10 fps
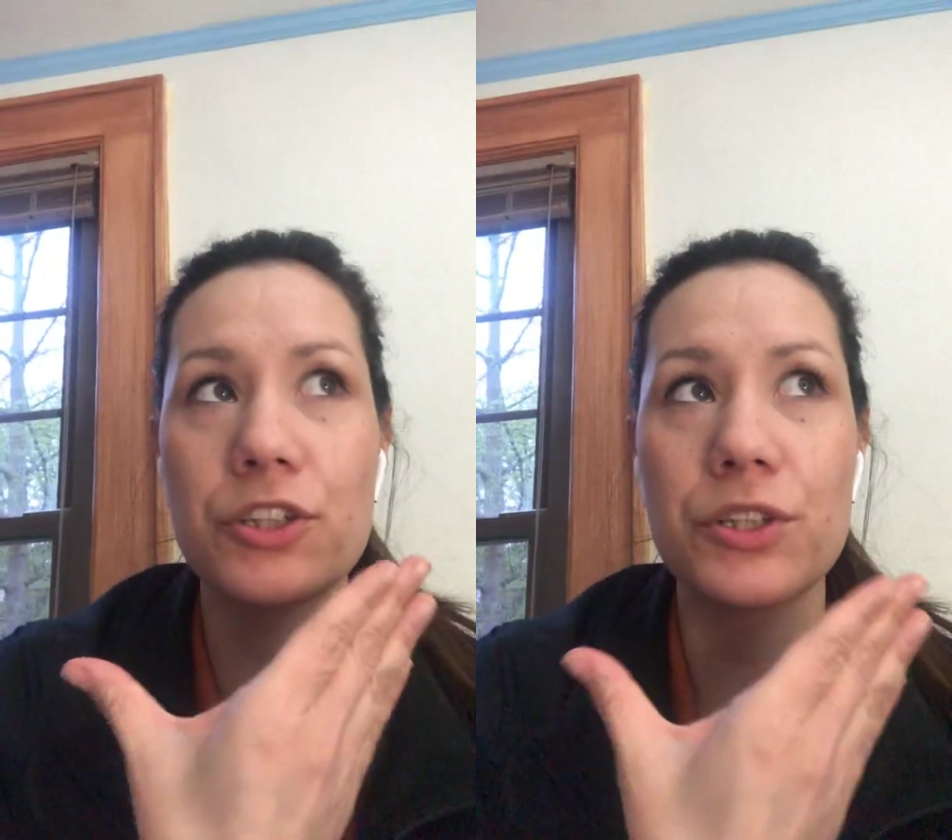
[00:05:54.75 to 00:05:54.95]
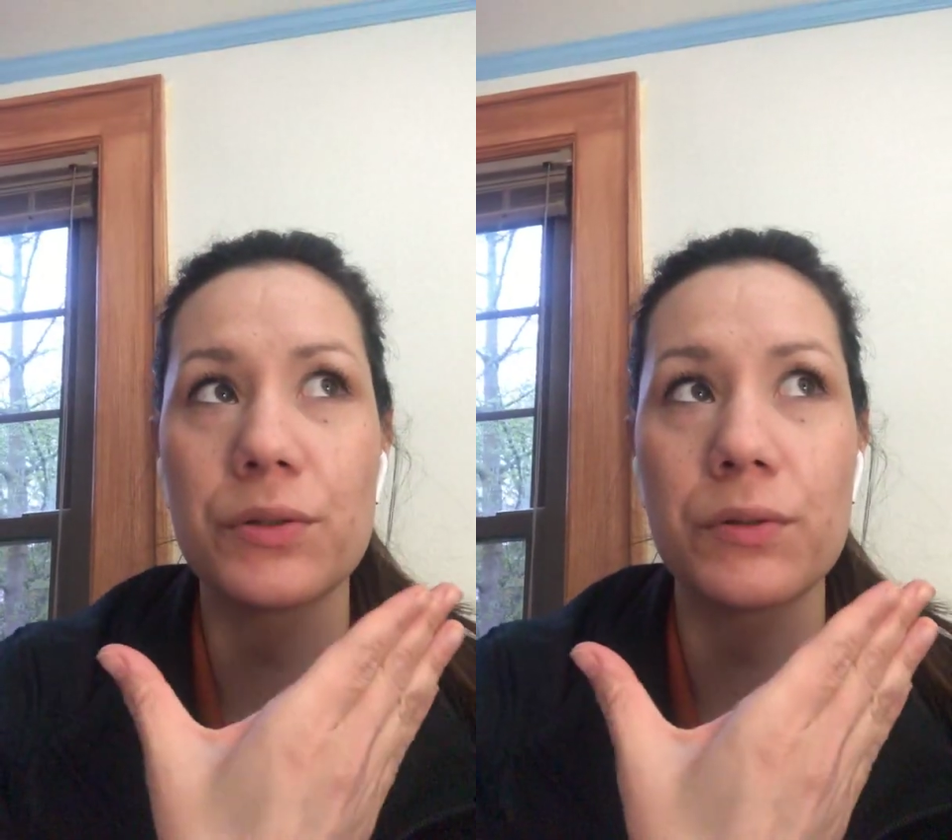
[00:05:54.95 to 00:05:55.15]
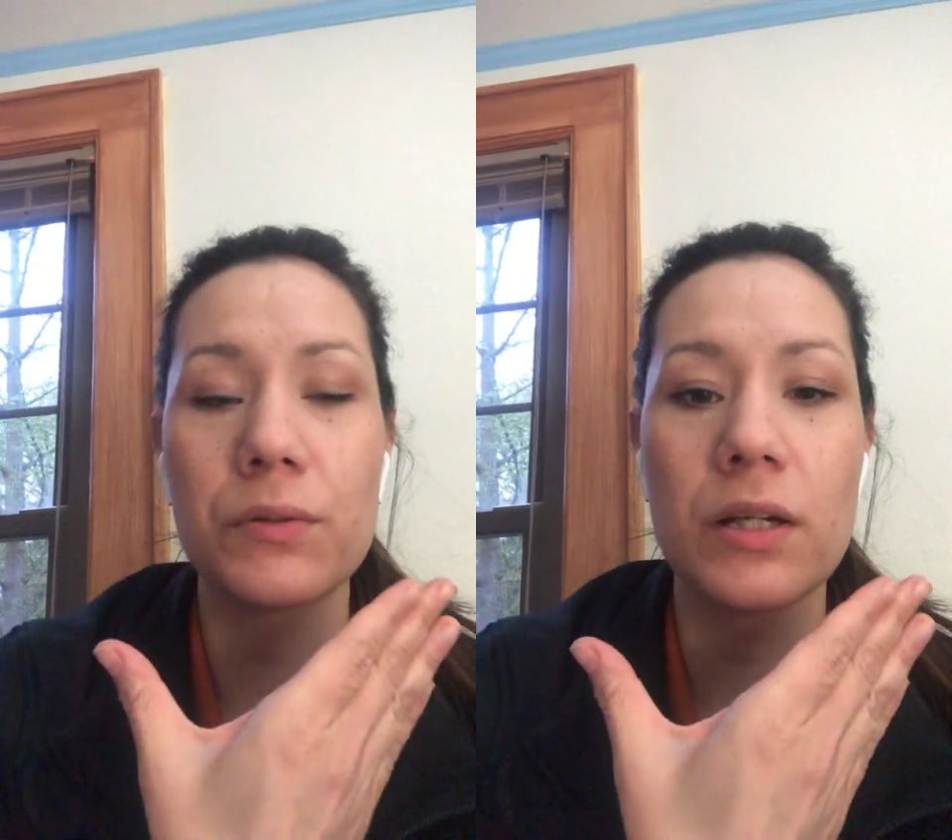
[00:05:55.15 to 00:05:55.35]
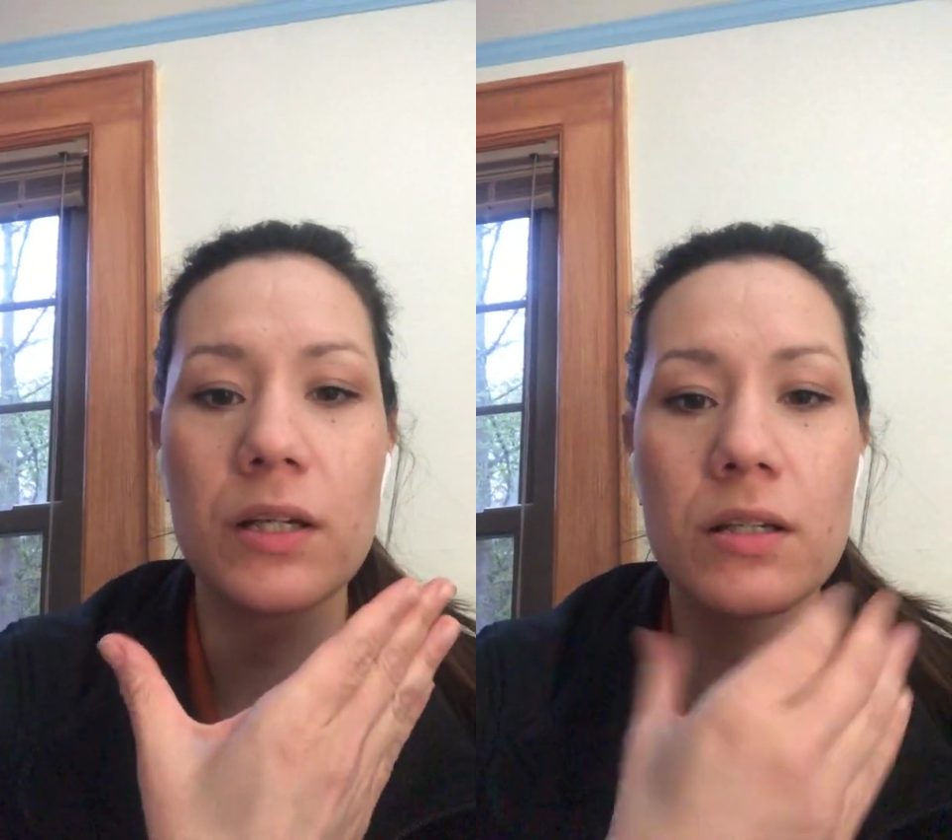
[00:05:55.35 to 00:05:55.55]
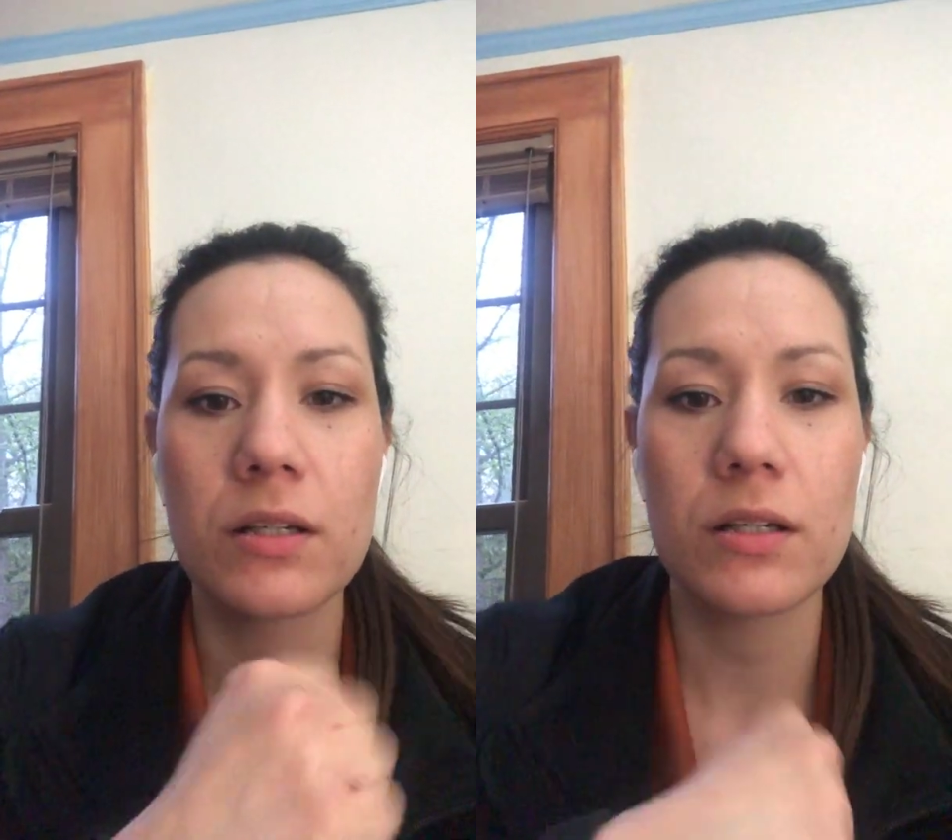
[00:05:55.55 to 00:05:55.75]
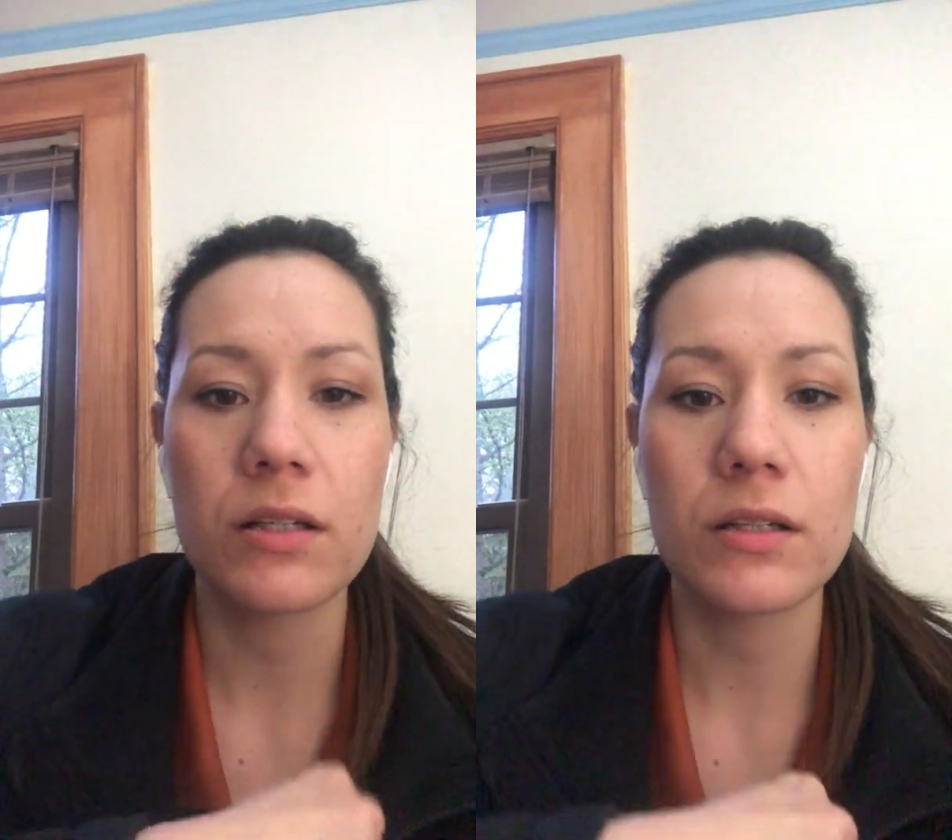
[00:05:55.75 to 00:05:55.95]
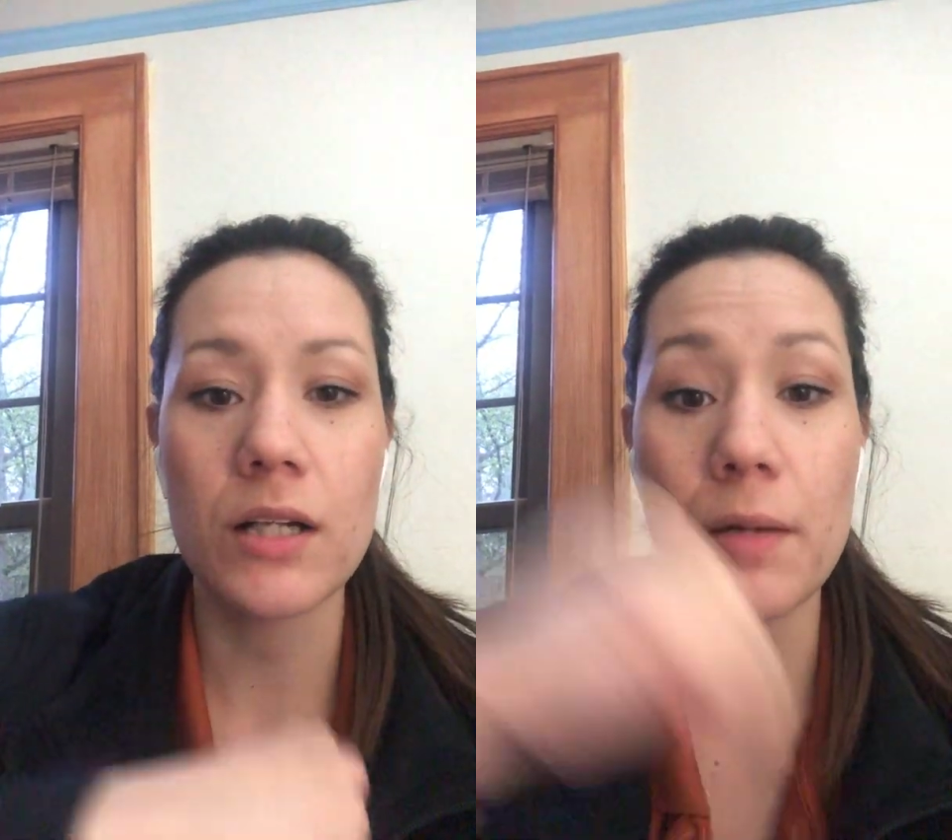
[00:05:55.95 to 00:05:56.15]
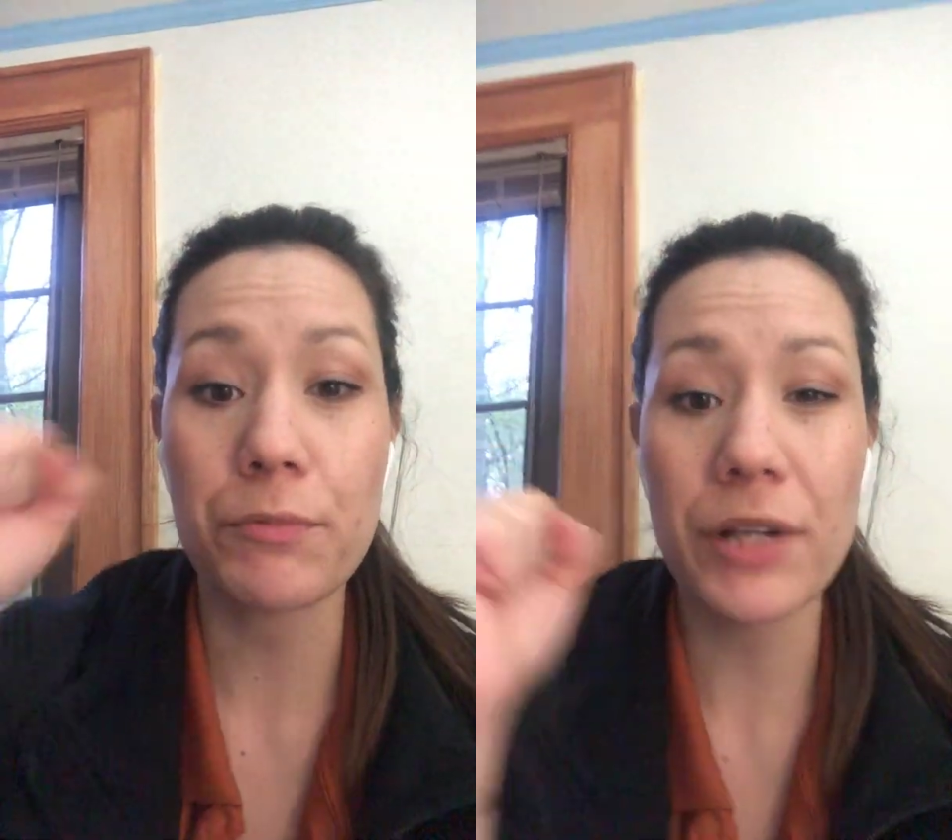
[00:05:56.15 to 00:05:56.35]
to
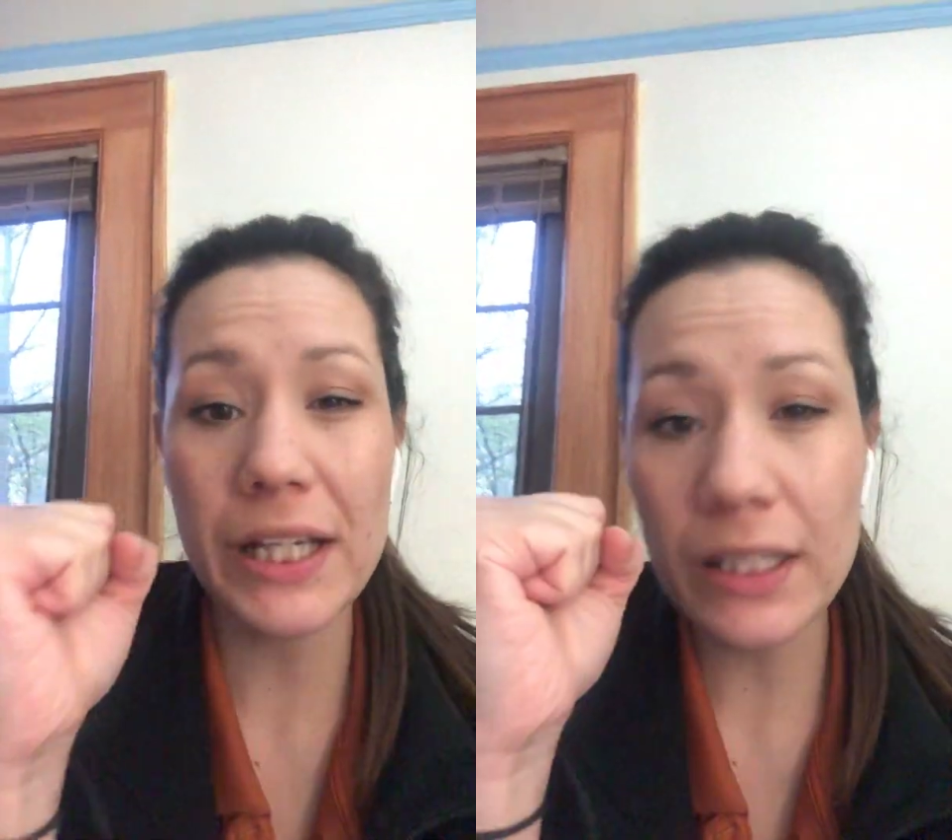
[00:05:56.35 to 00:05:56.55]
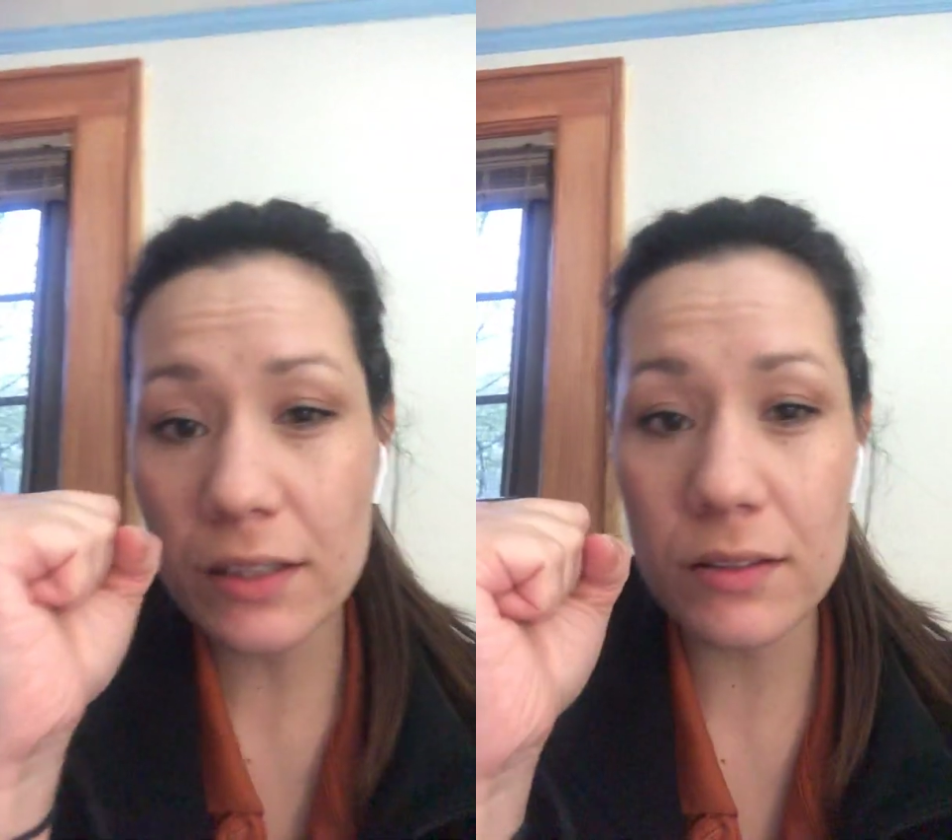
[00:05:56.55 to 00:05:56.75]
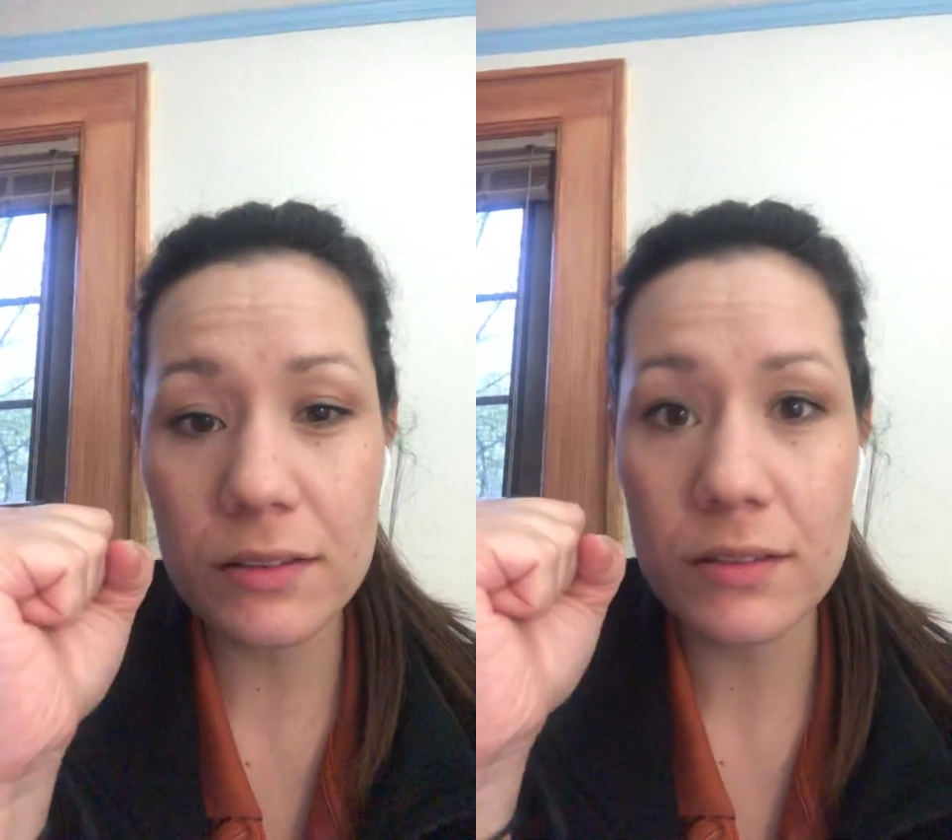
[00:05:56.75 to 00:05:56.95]
upright it.